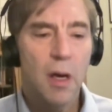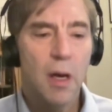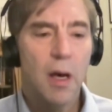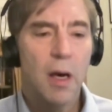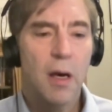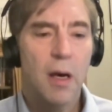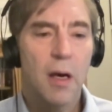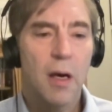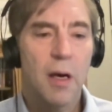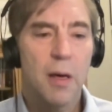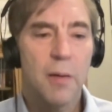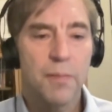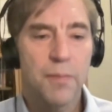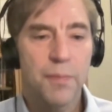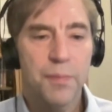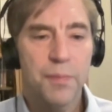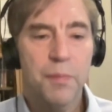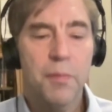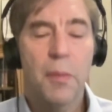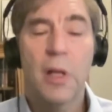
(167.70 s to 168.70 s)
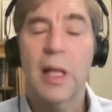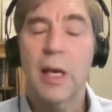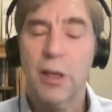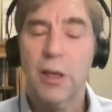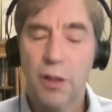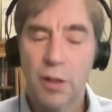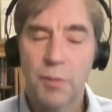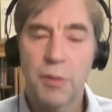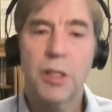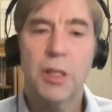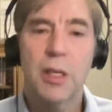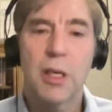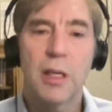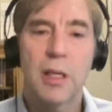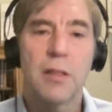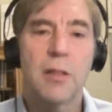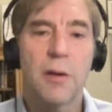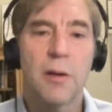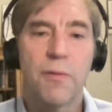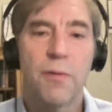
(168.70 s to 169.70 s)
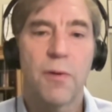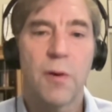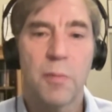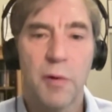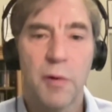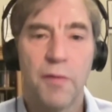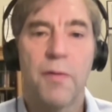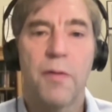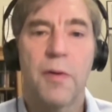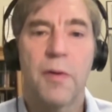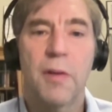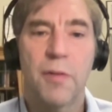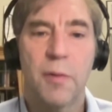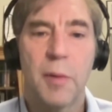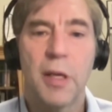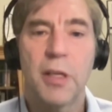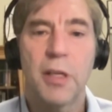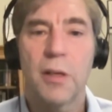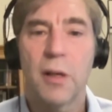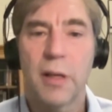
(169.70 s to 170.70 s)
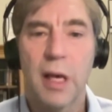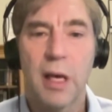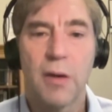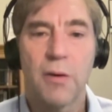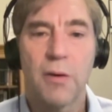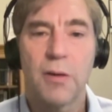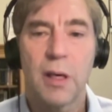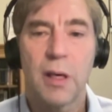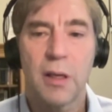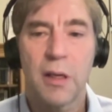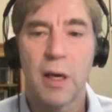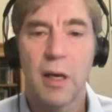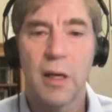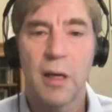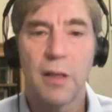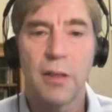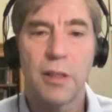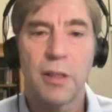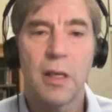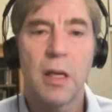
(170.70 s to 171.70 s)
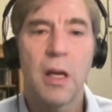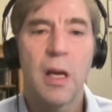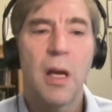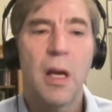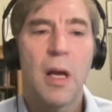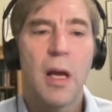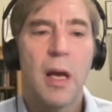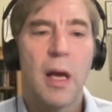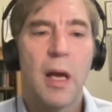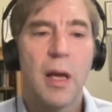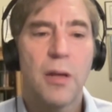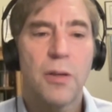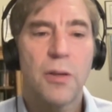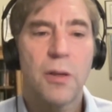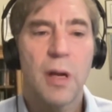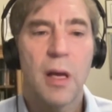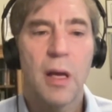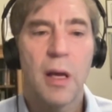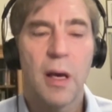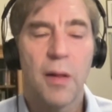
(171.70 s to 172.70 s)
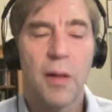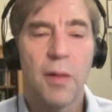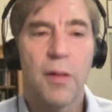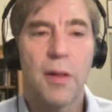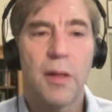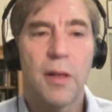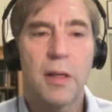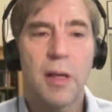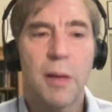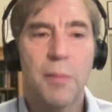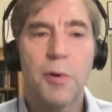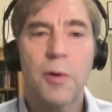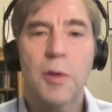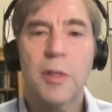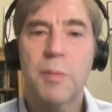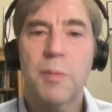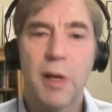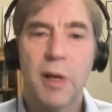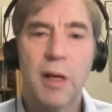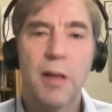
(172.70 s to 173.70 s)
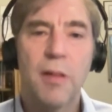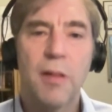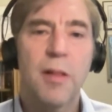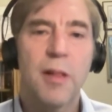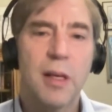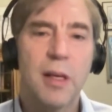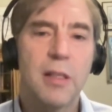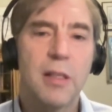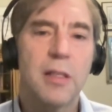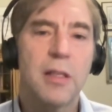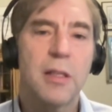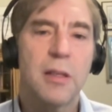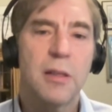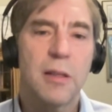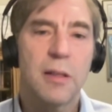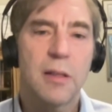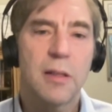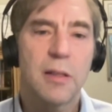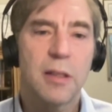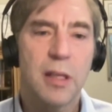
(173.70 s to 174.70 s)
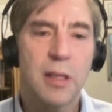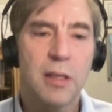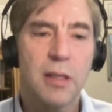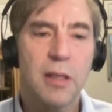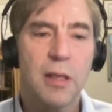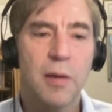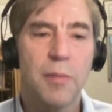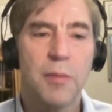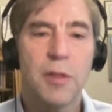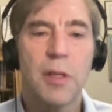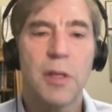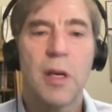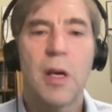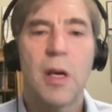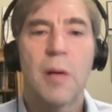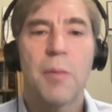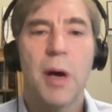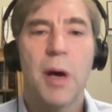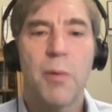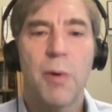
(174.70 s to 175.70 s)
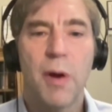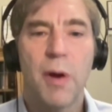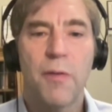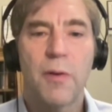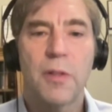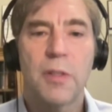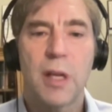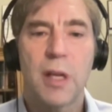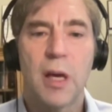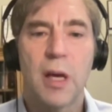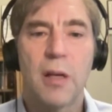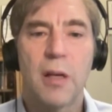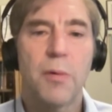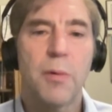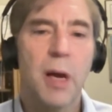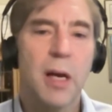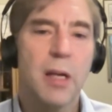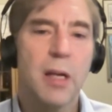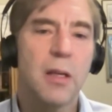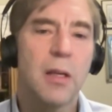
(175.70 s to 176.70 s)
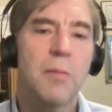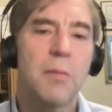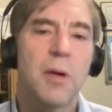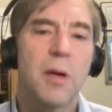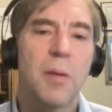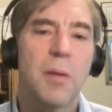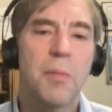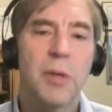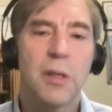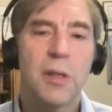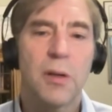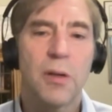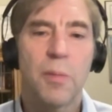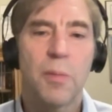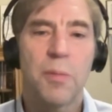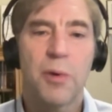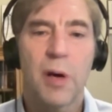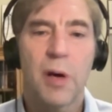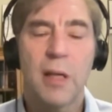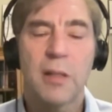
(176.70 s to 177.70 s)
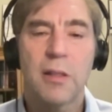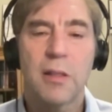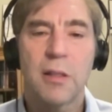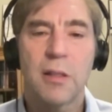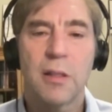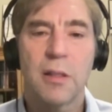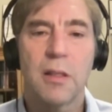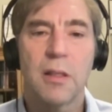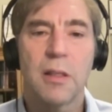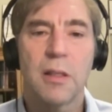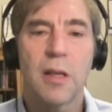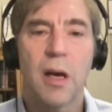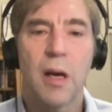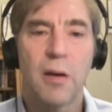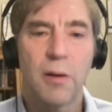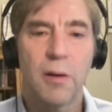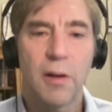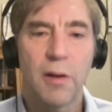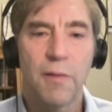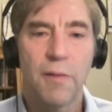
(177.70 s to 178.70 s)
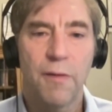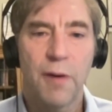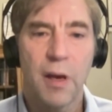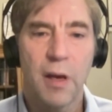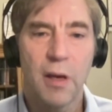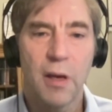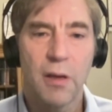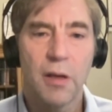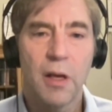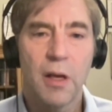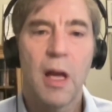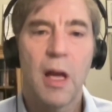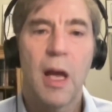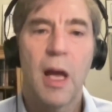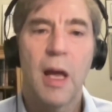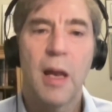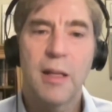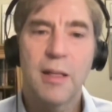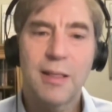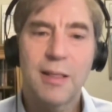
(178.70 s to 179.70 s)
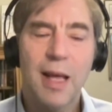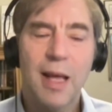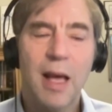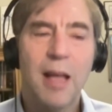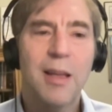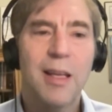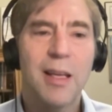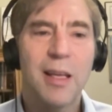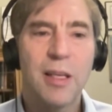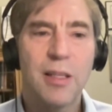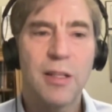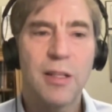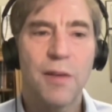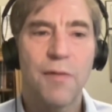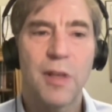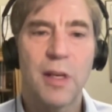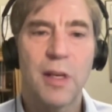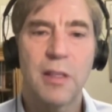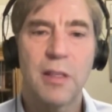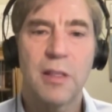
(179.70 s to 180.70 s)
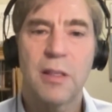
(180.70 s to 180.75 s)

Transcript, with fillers: um, molecular machines in a form of informational nanotechnology. And, and the attempt to explain these systems by reference to undirected material processes has utterly failed. And instead, each of these